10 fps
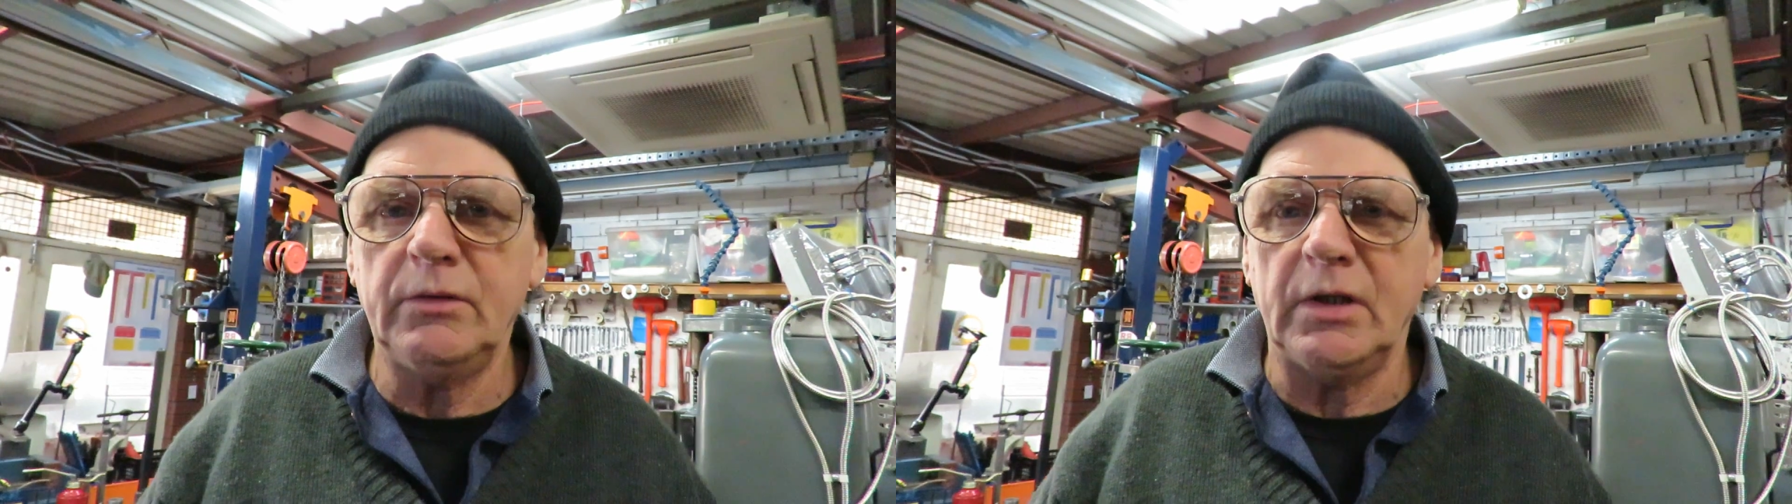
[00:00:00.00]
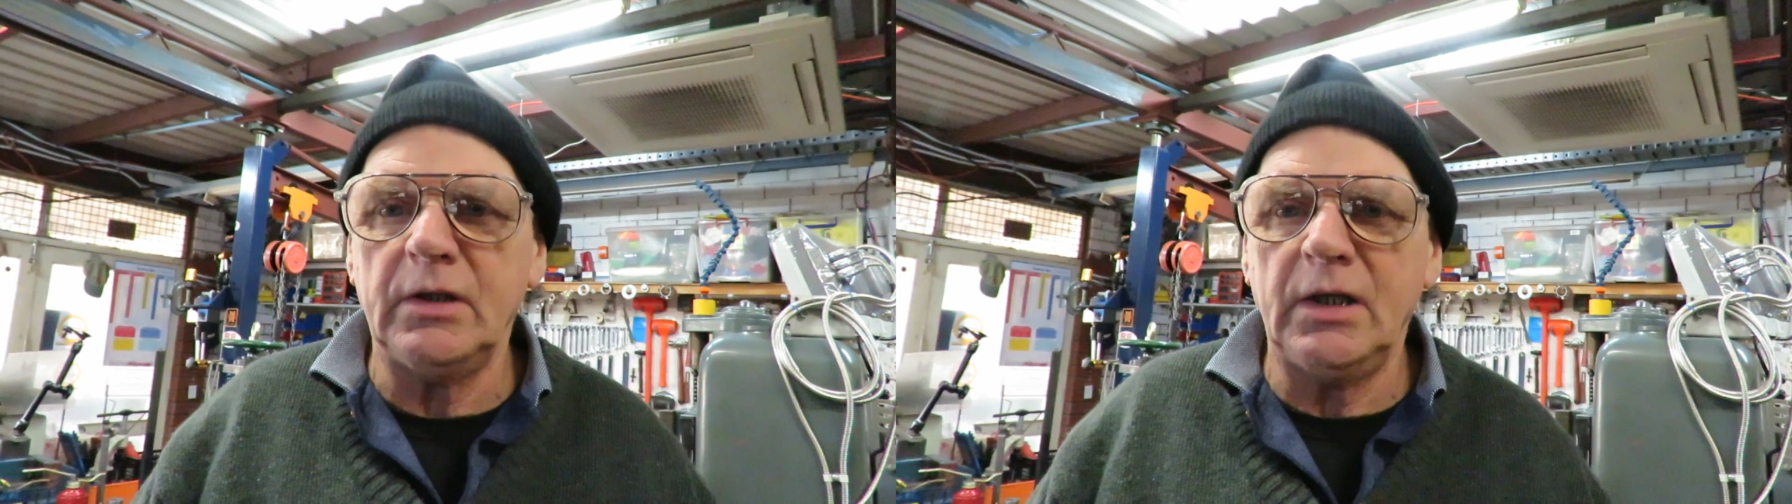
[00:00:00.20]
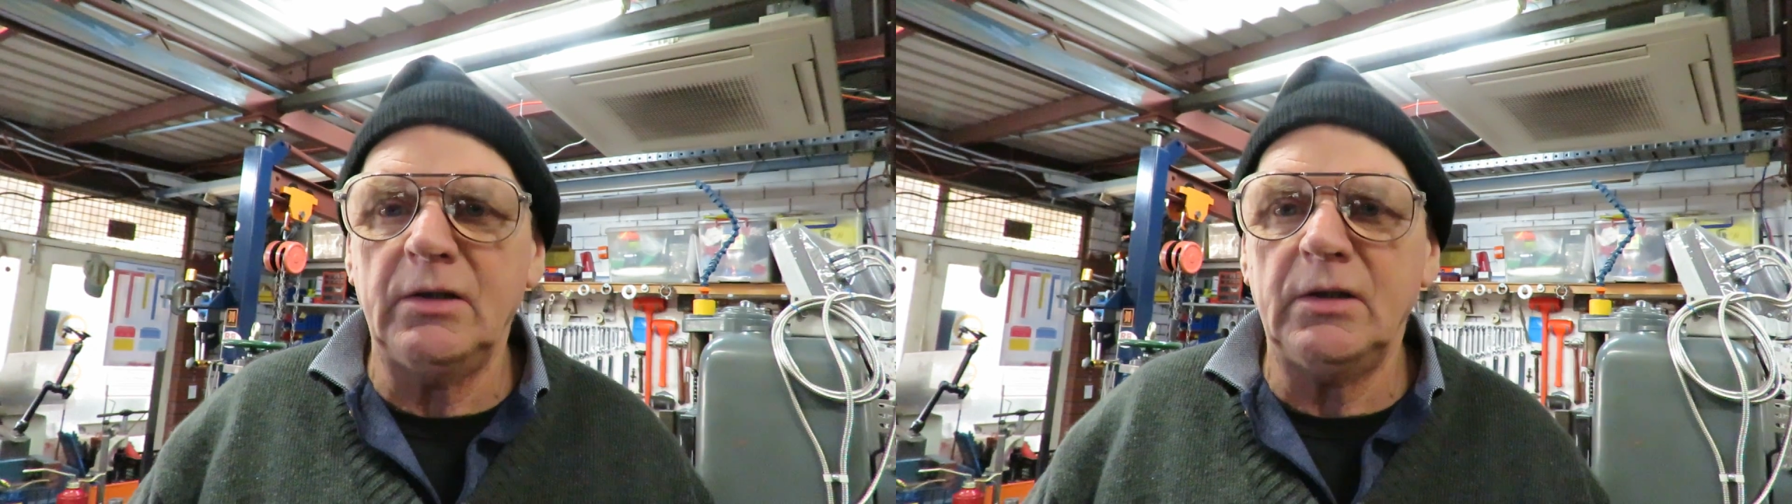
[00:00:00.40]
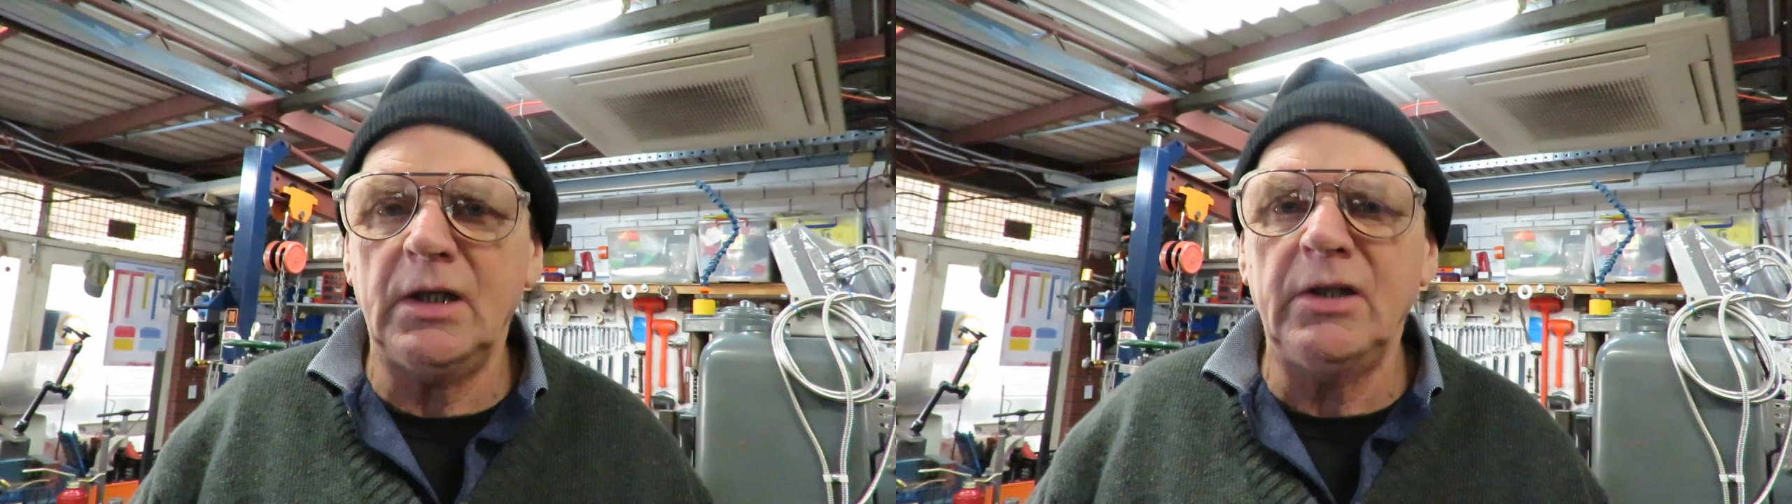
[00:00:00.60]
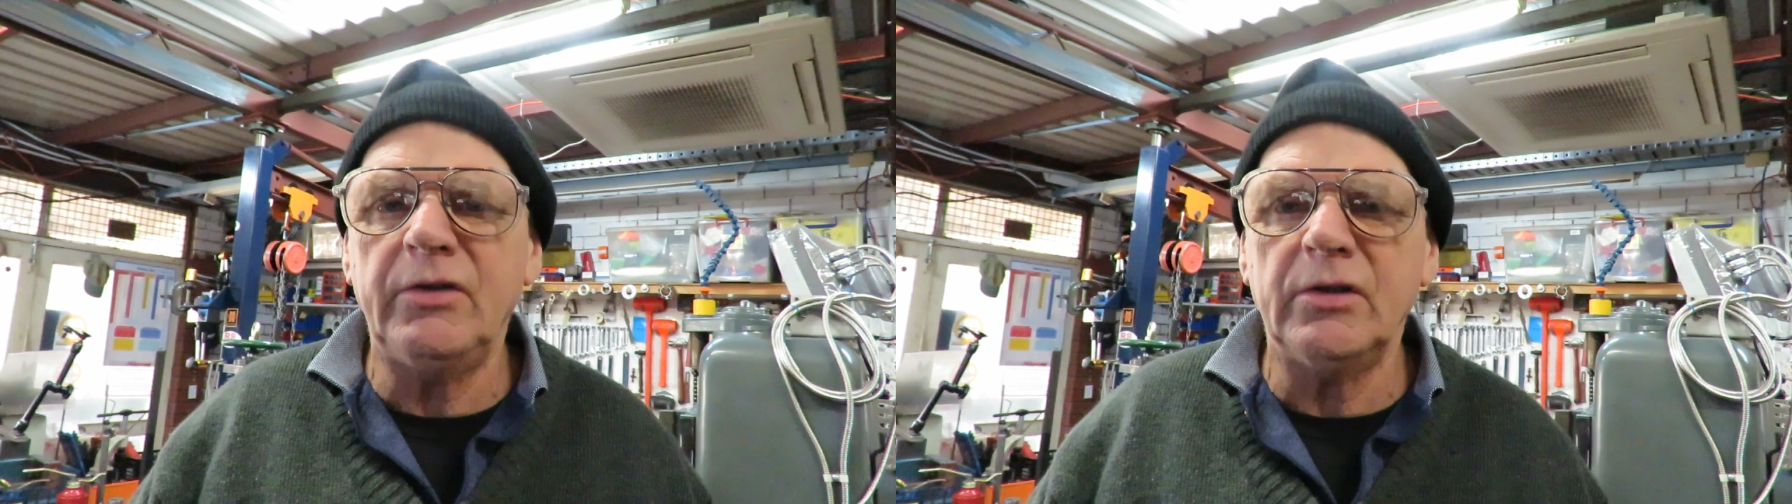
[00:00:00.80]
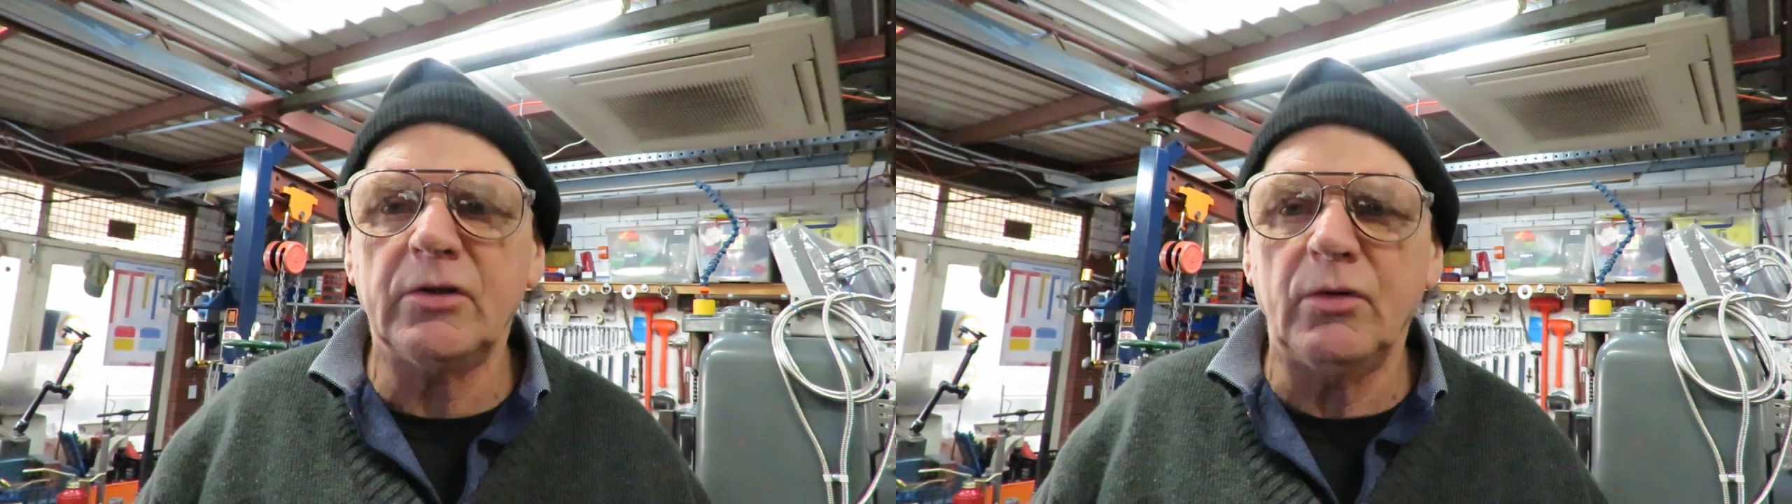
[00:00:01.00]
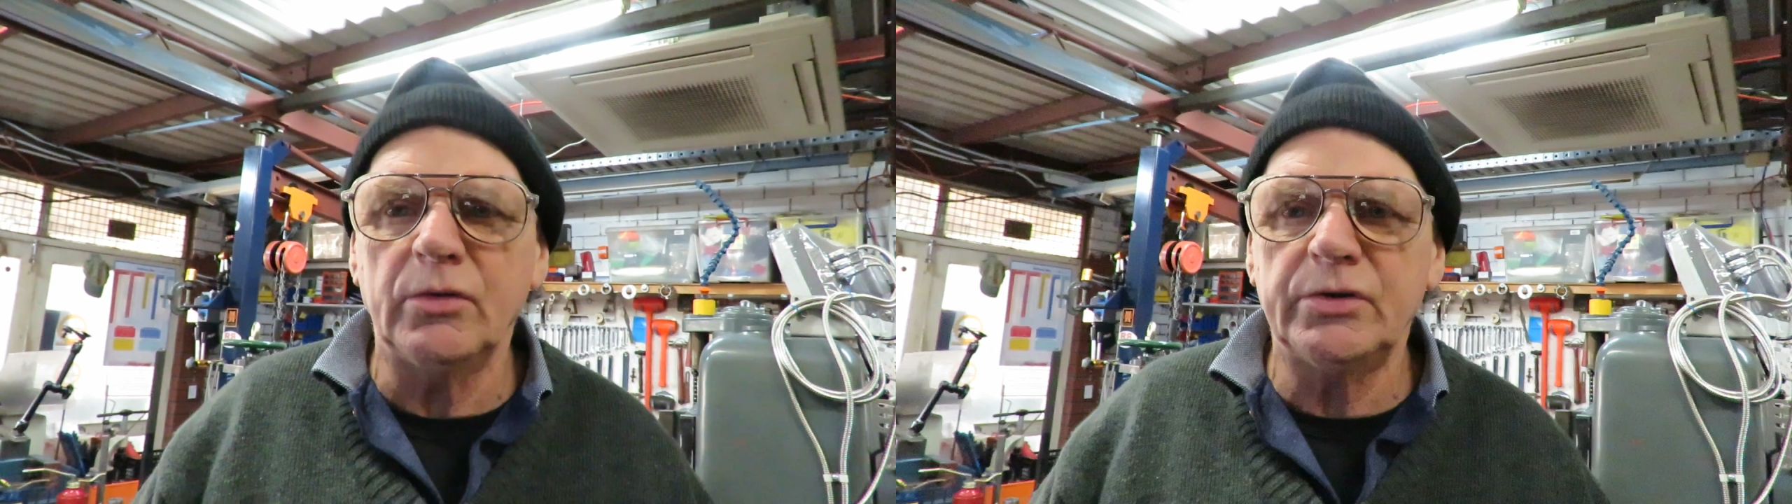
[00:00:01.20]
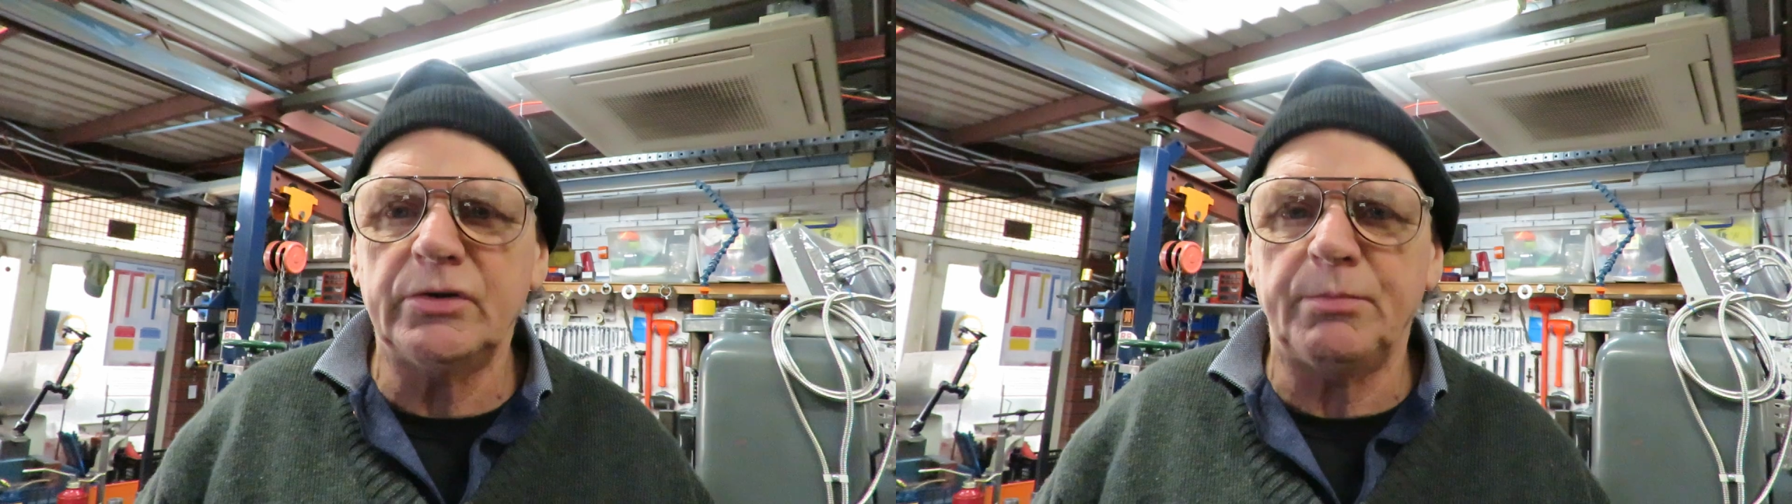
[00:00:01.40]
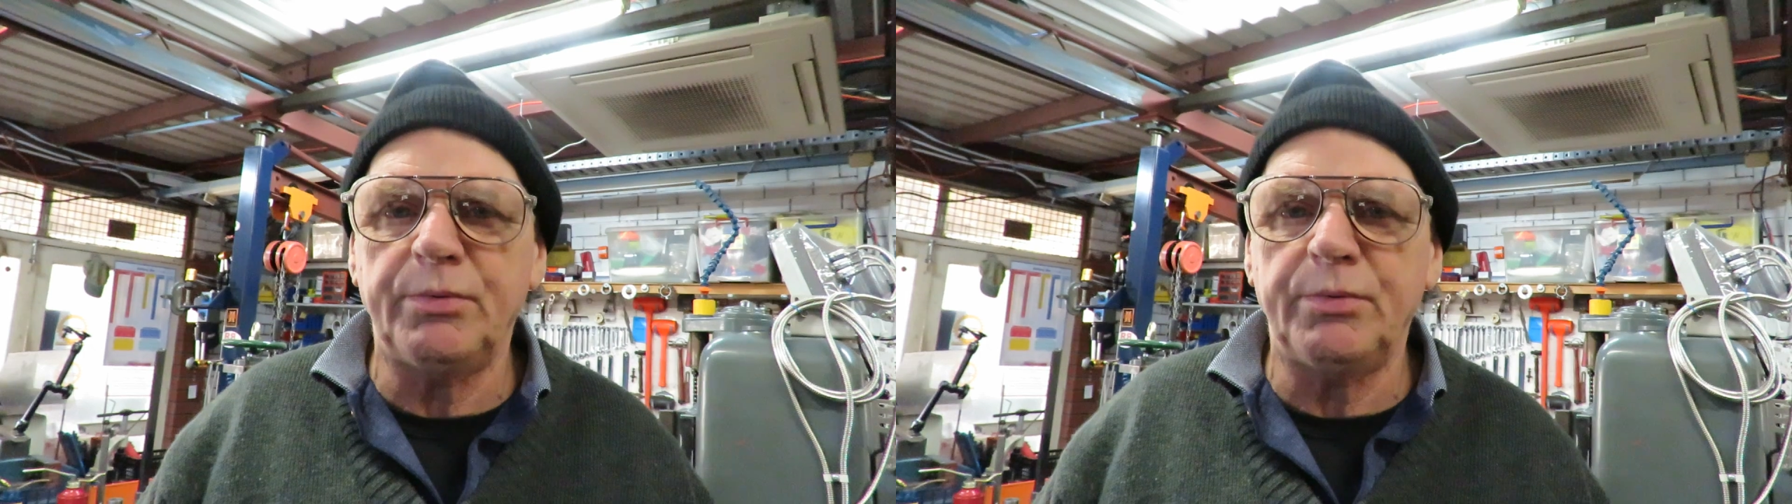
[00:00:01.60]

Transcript: that, anything that causes